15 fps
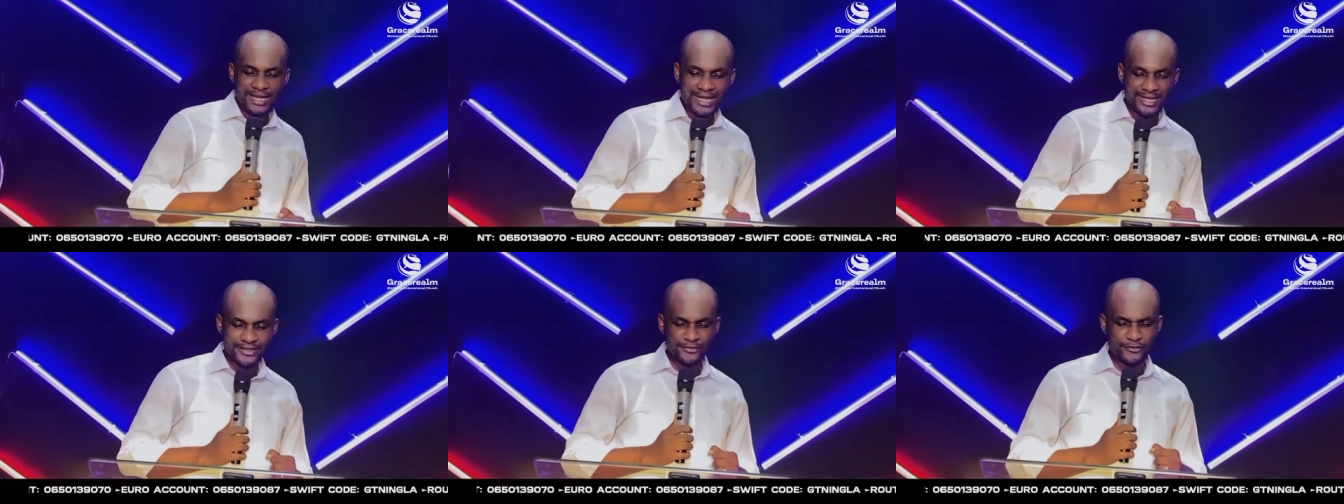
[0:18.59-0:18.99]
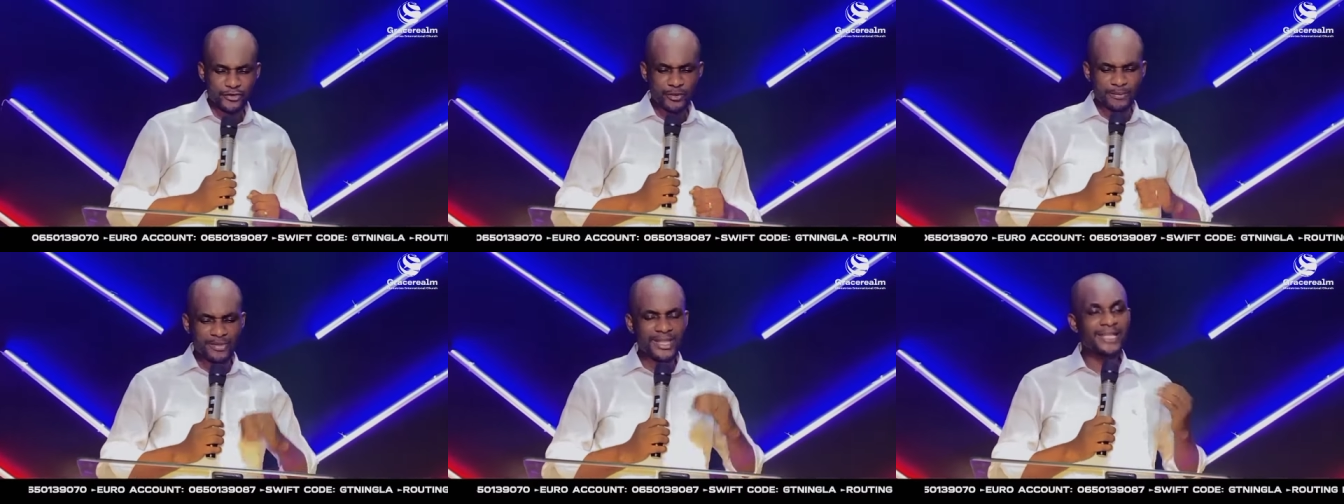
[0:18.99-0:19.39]
And
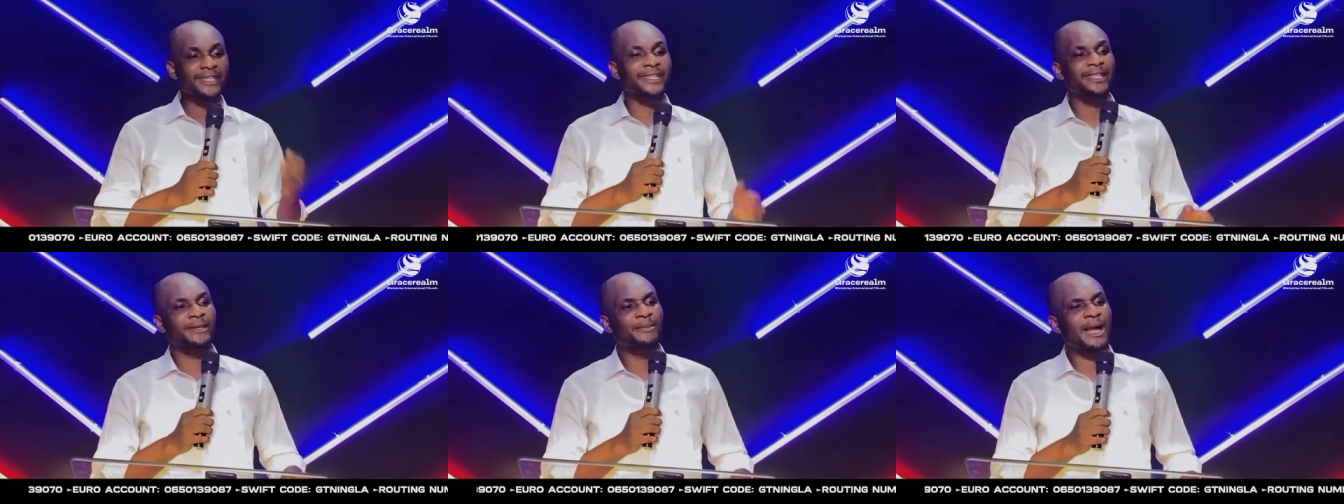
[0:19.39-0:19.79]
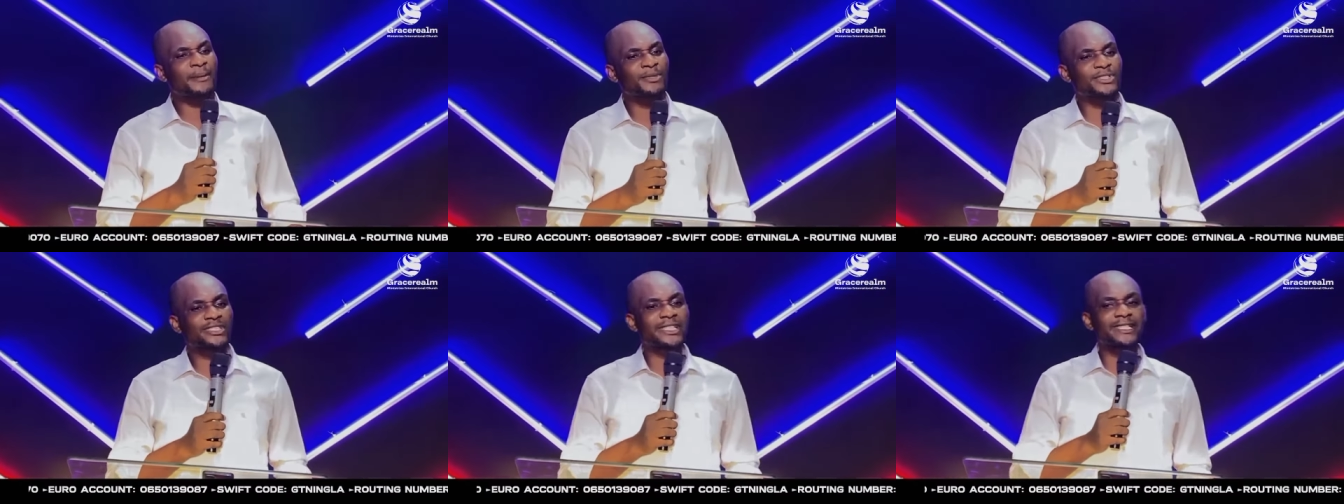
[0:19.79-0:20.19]
from that day, the
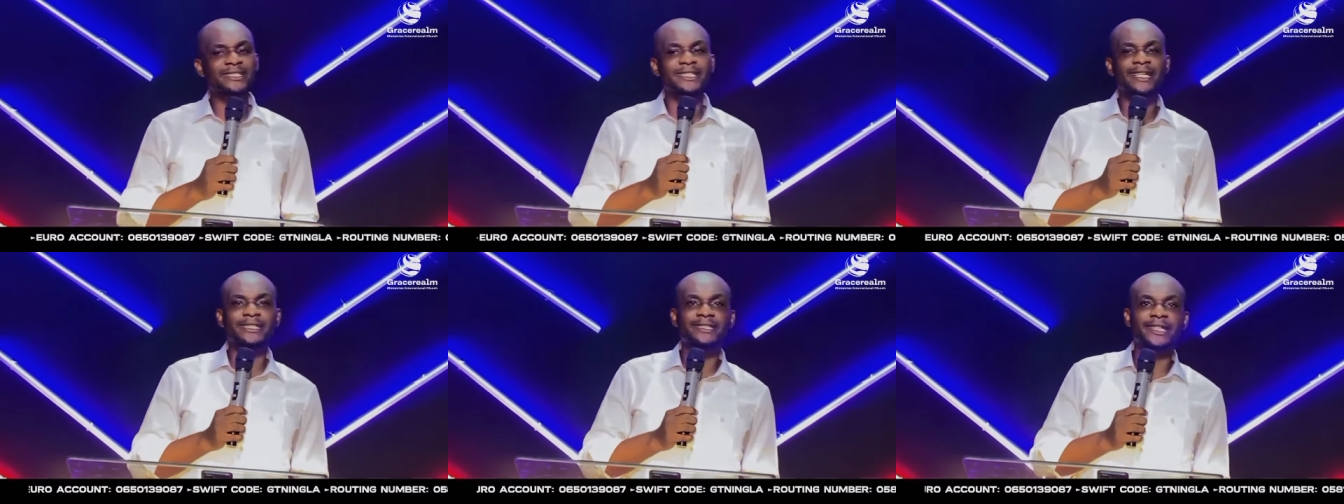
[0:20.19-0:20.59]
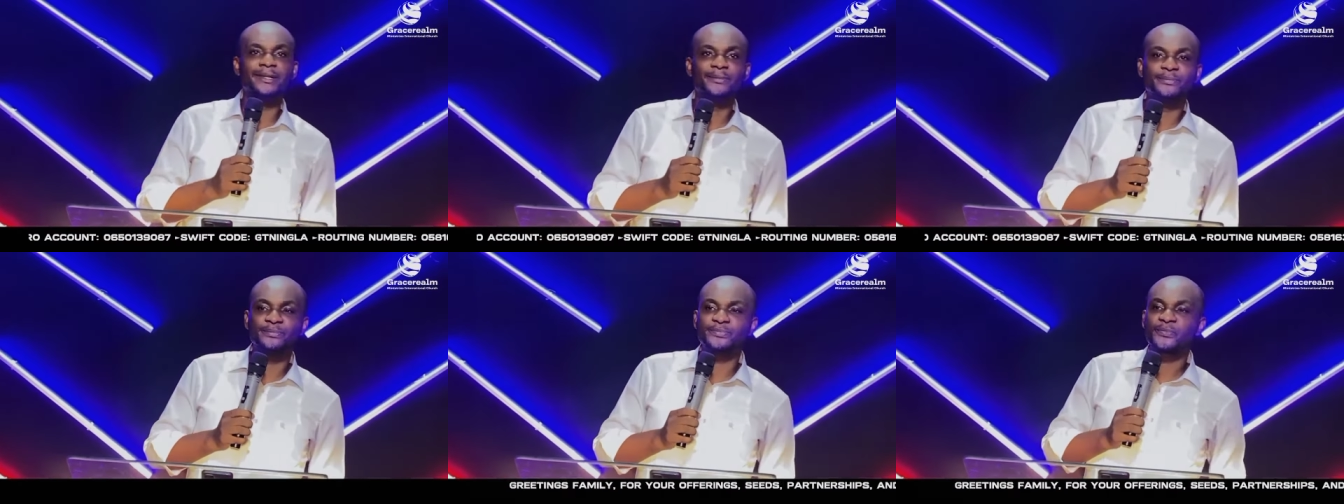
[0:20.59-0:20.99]
Bible says that
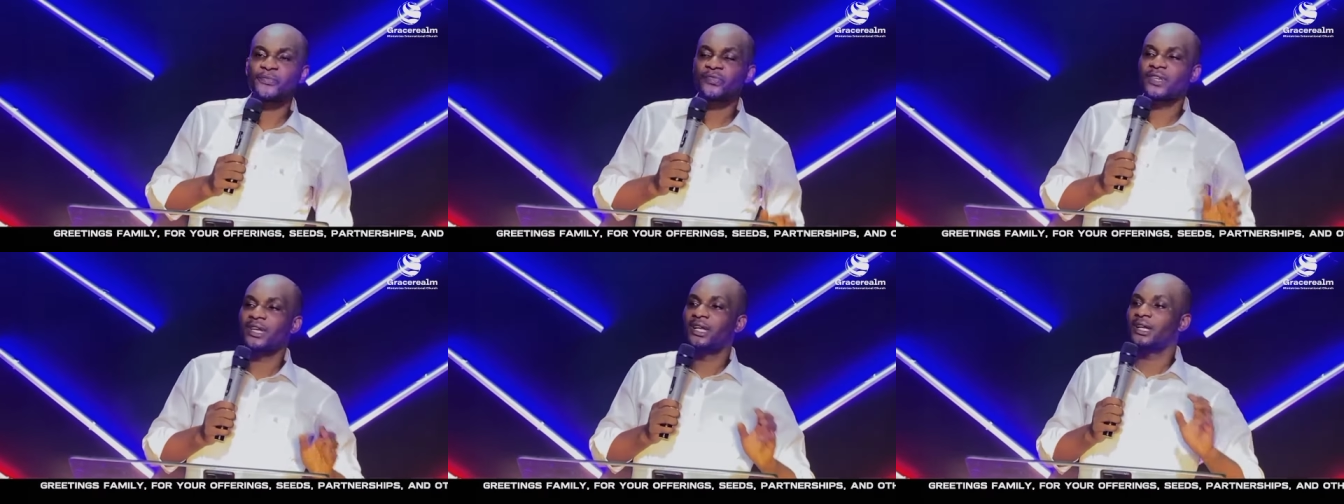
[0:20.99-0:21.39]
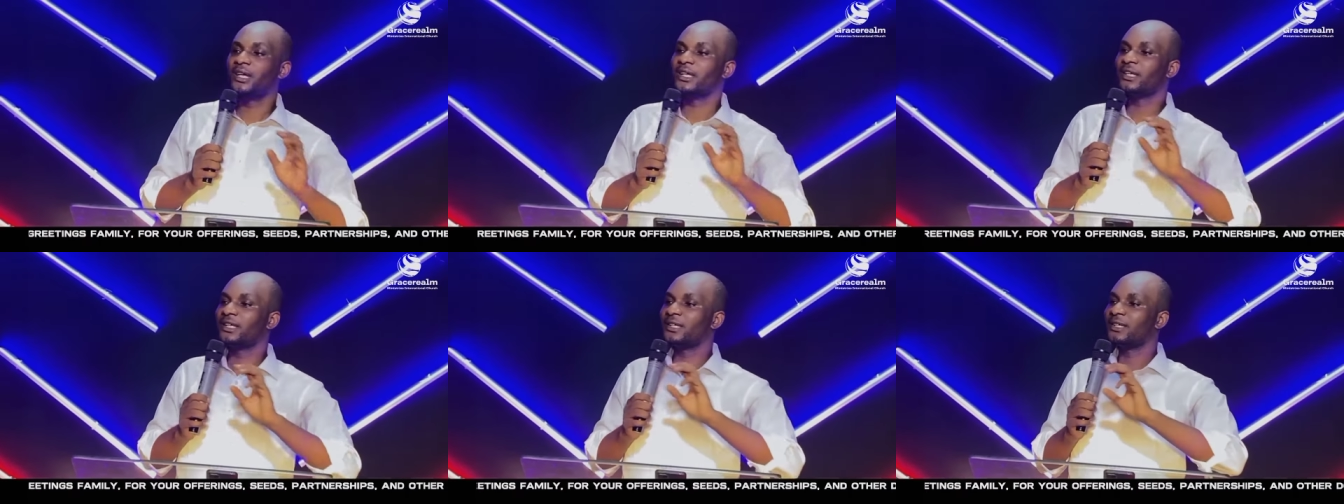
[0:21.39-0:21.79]

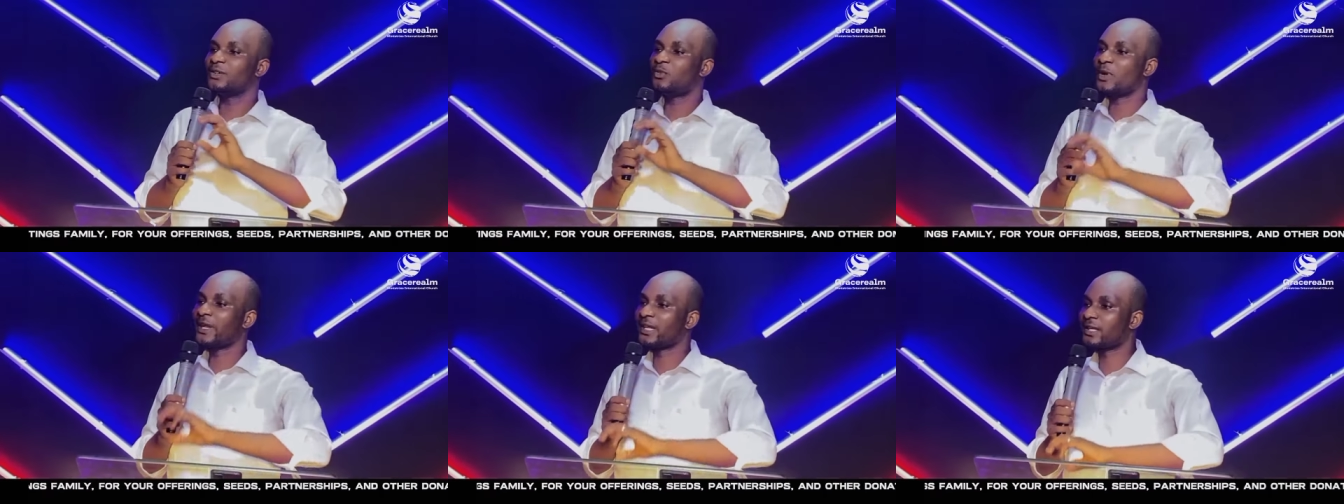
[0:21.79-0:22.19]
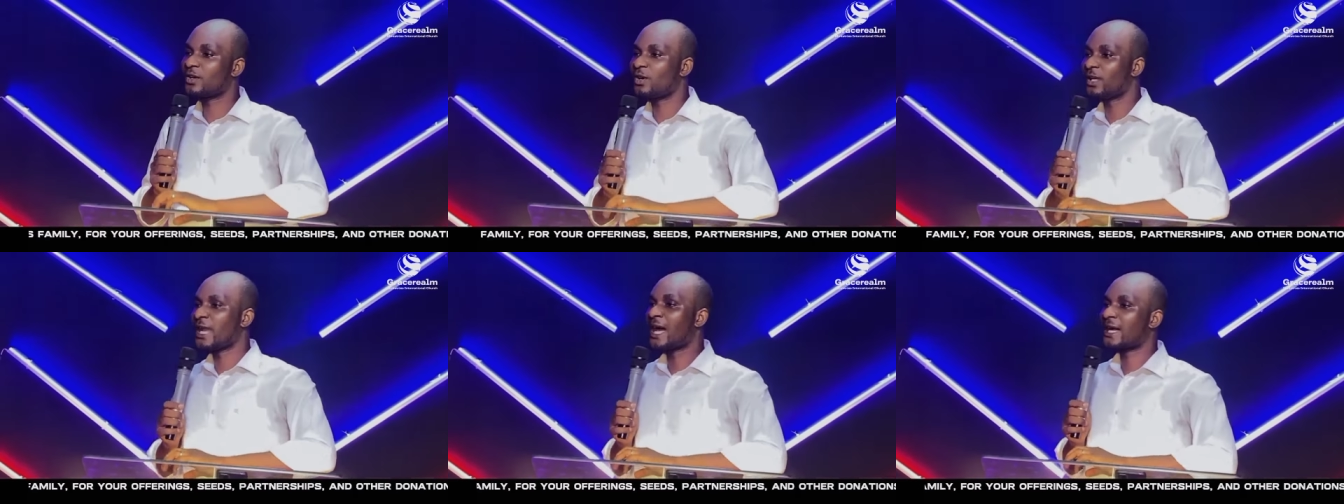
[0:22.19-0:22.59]
when
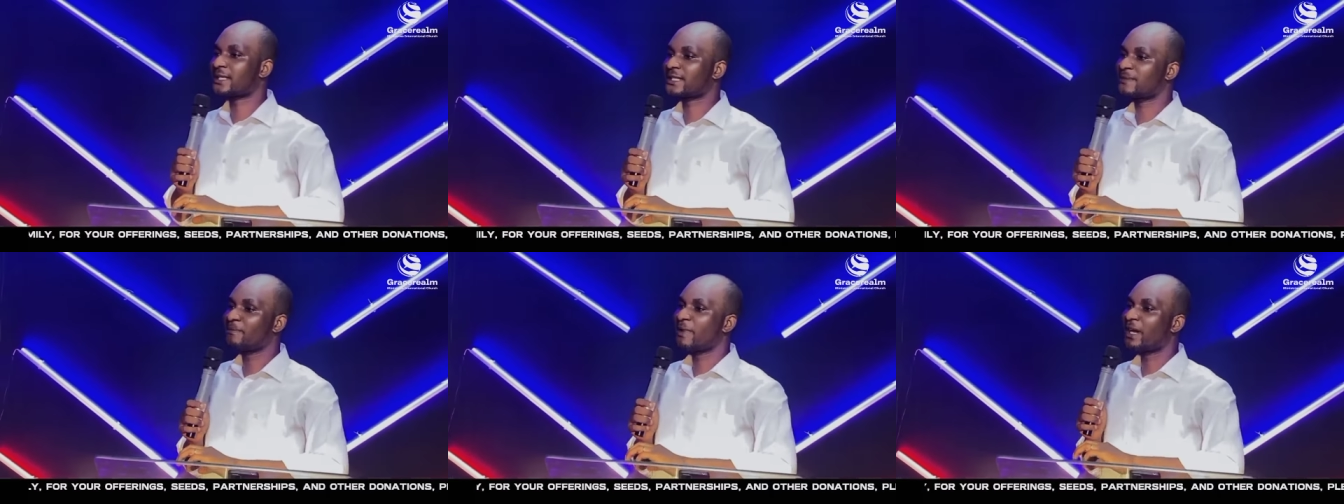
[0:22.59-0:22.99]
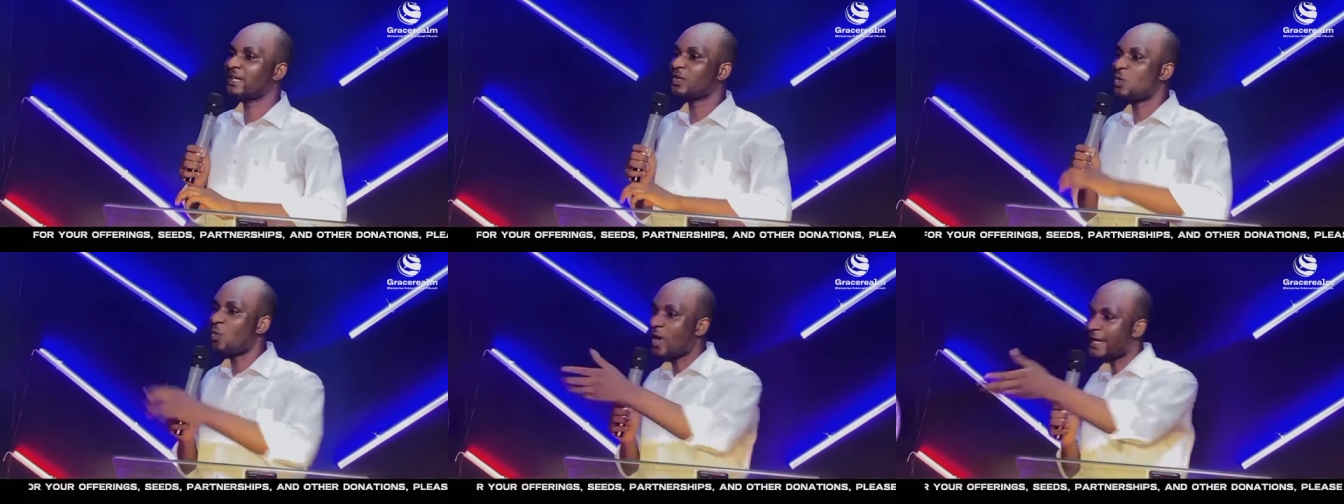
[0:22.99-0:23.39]
God asked
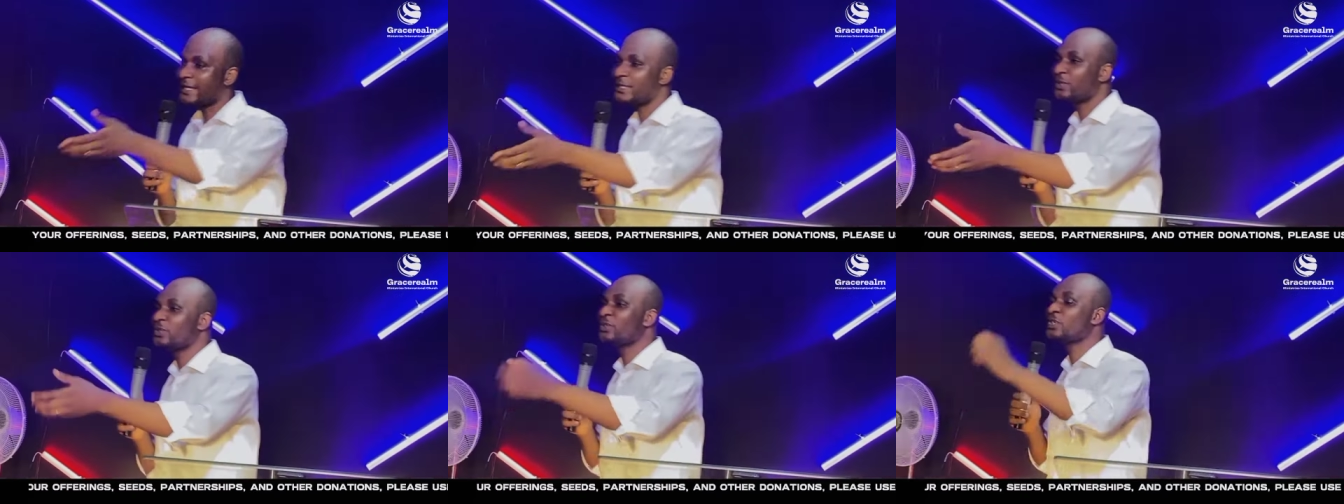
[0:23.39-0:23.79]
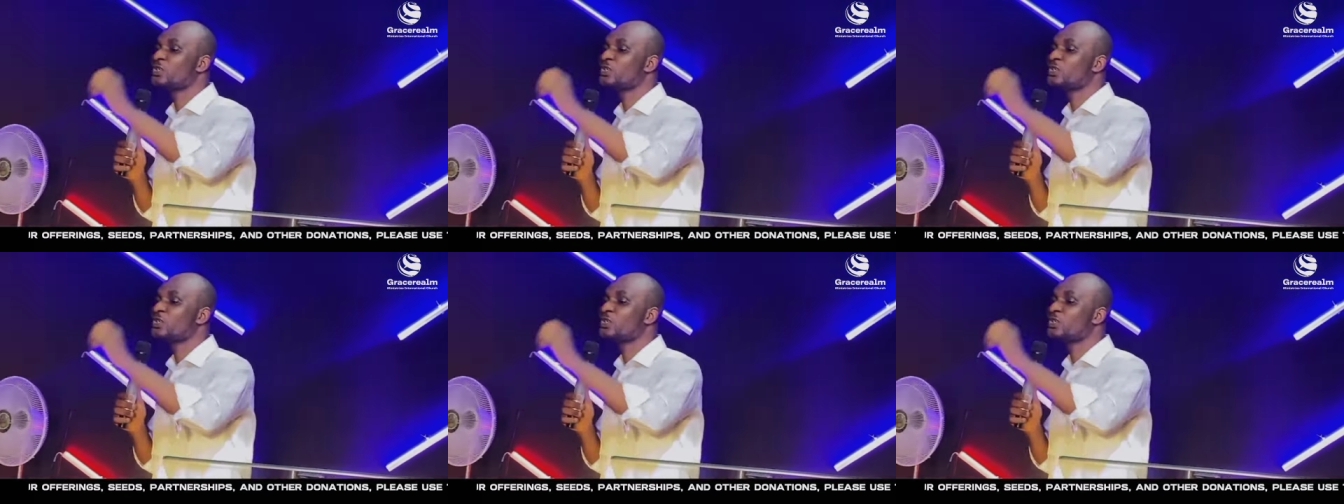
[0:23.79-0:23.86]
man, "Why did you